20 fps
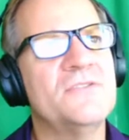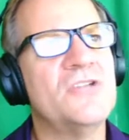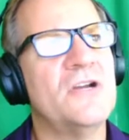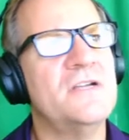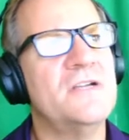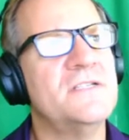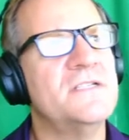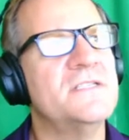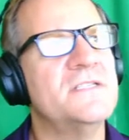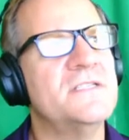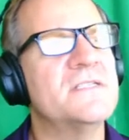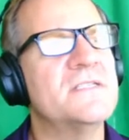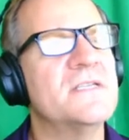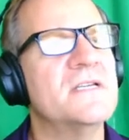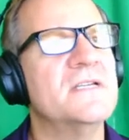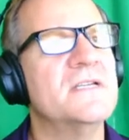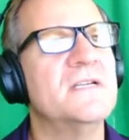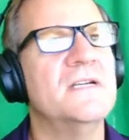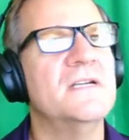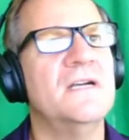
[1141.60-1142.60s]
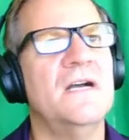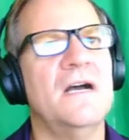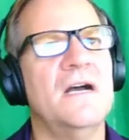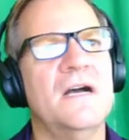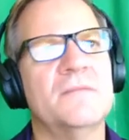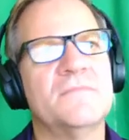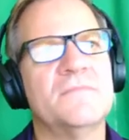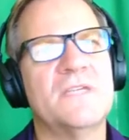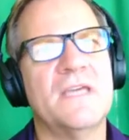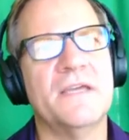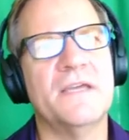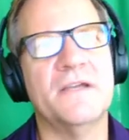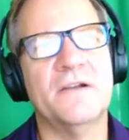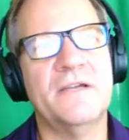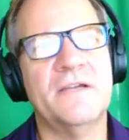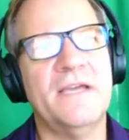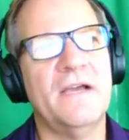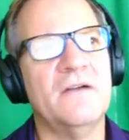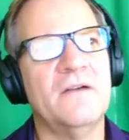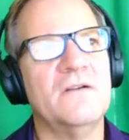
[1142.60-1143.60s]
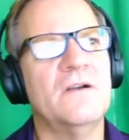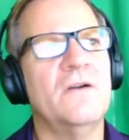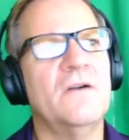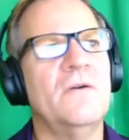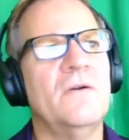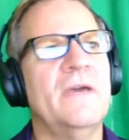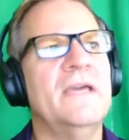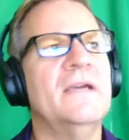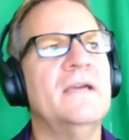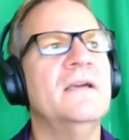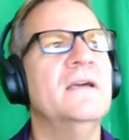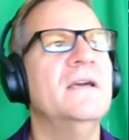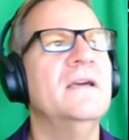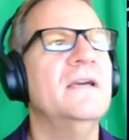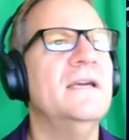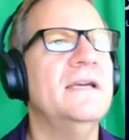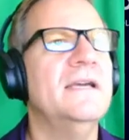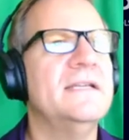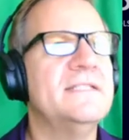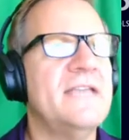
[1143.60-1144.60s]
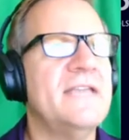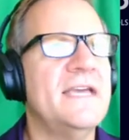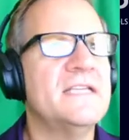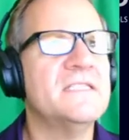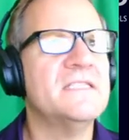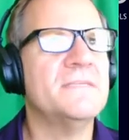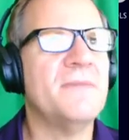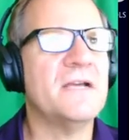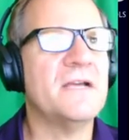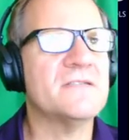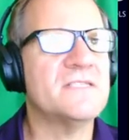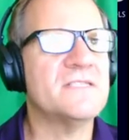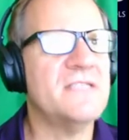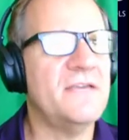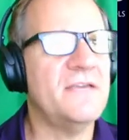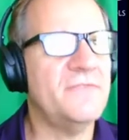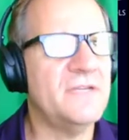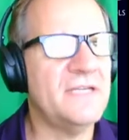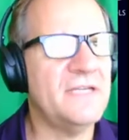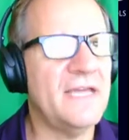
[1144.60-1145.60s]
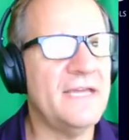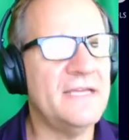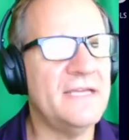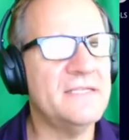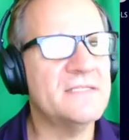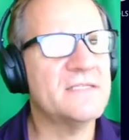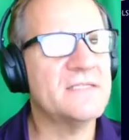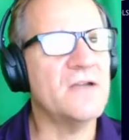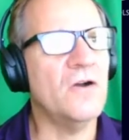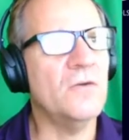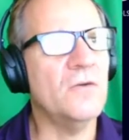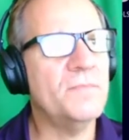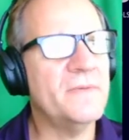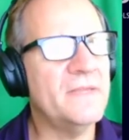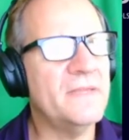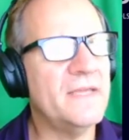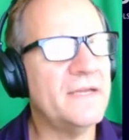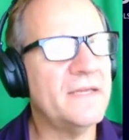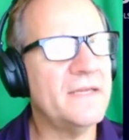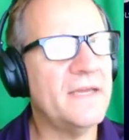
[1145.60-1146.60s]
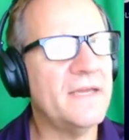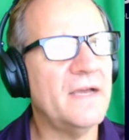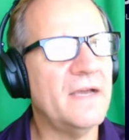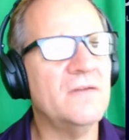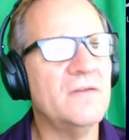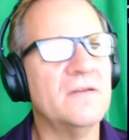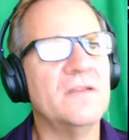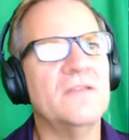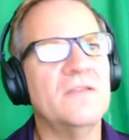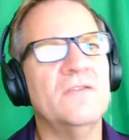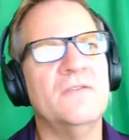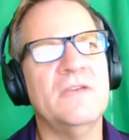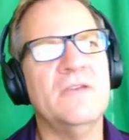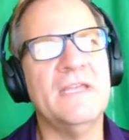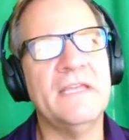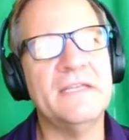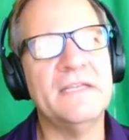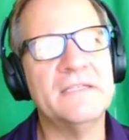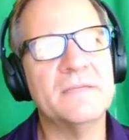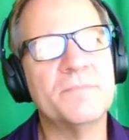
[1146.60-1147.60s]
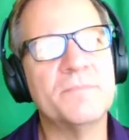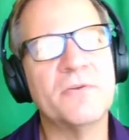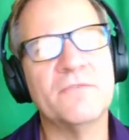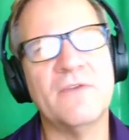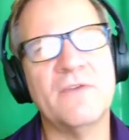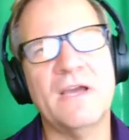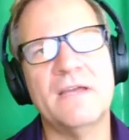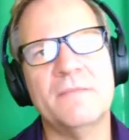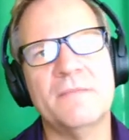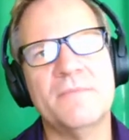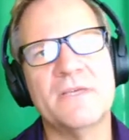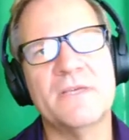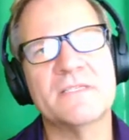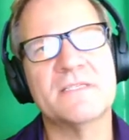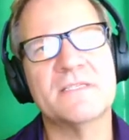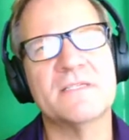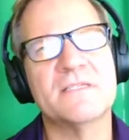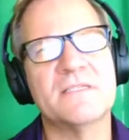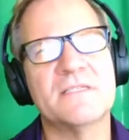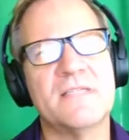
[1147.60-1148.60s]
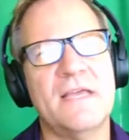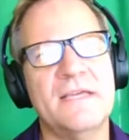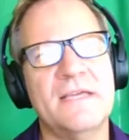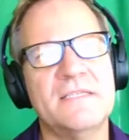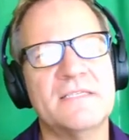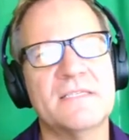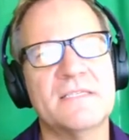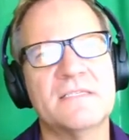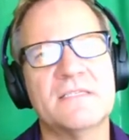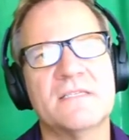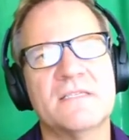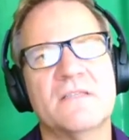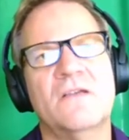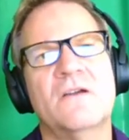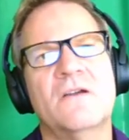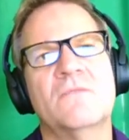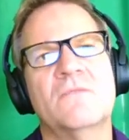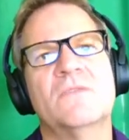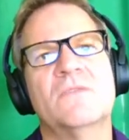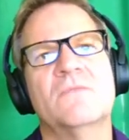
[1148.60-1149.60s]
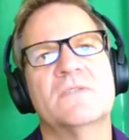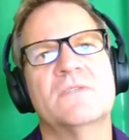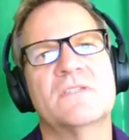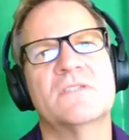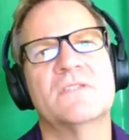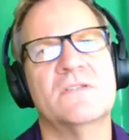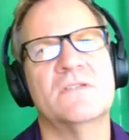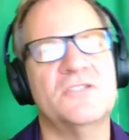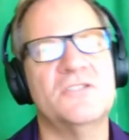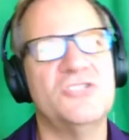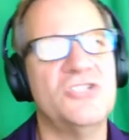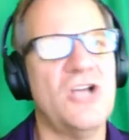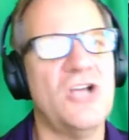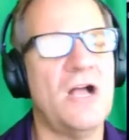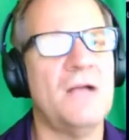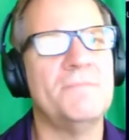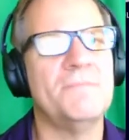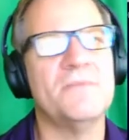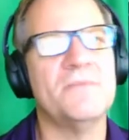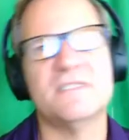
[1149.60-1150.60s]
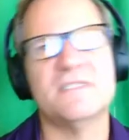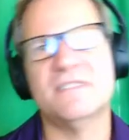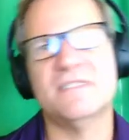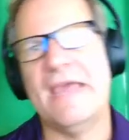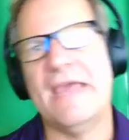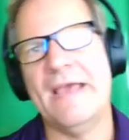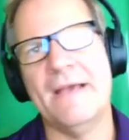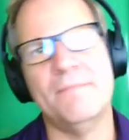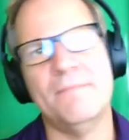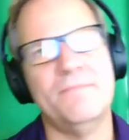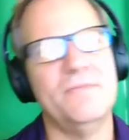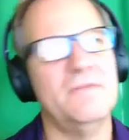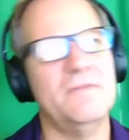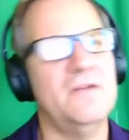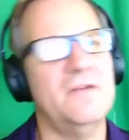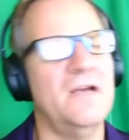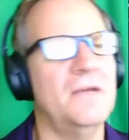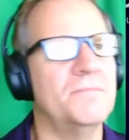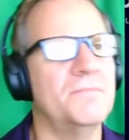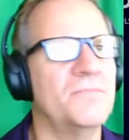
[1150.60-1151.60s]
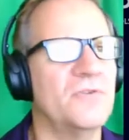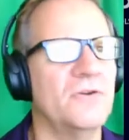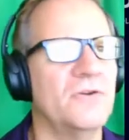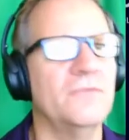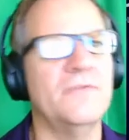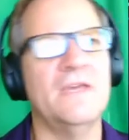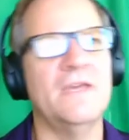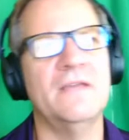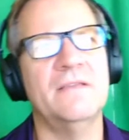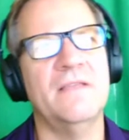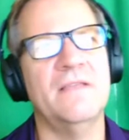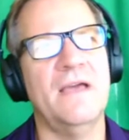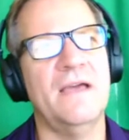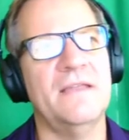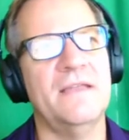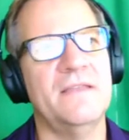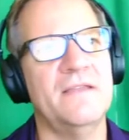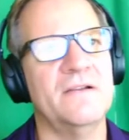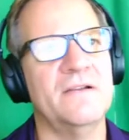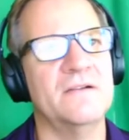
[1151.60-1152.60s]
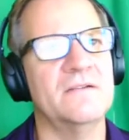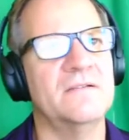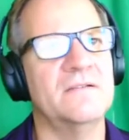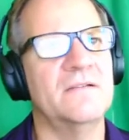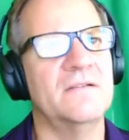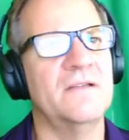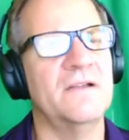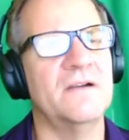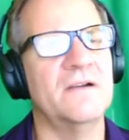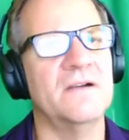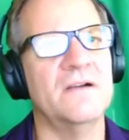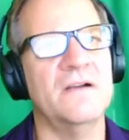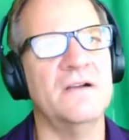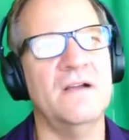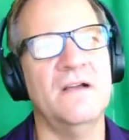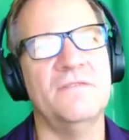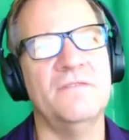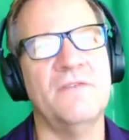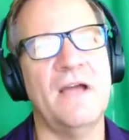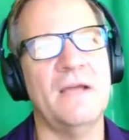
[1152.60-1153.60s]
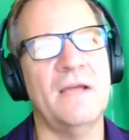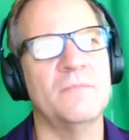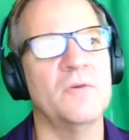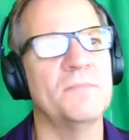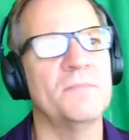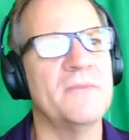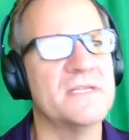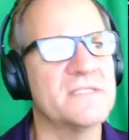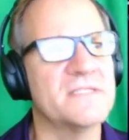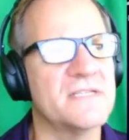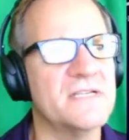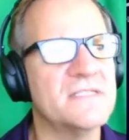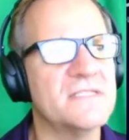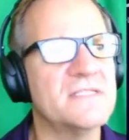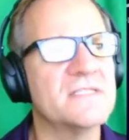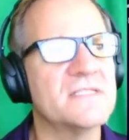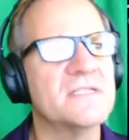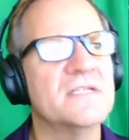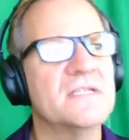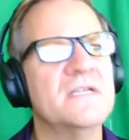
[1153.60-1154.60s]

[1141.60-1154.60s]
charges to get your account going. It takes about 7 days to open the account. You need to provide a business license along with what's called a CHOP, a stamp, proving that you're a viable business.